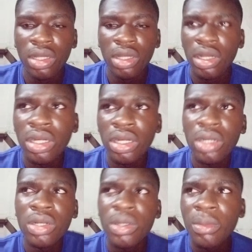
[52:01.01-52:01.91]

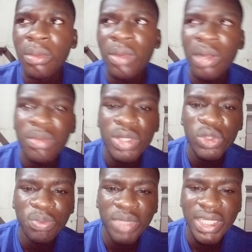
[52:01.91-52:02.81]
I'm here to
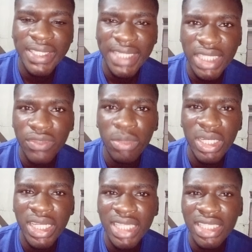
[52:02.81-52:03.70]
pick a date for my
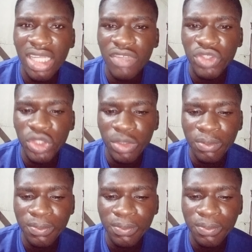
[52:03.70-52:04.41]
next live stream.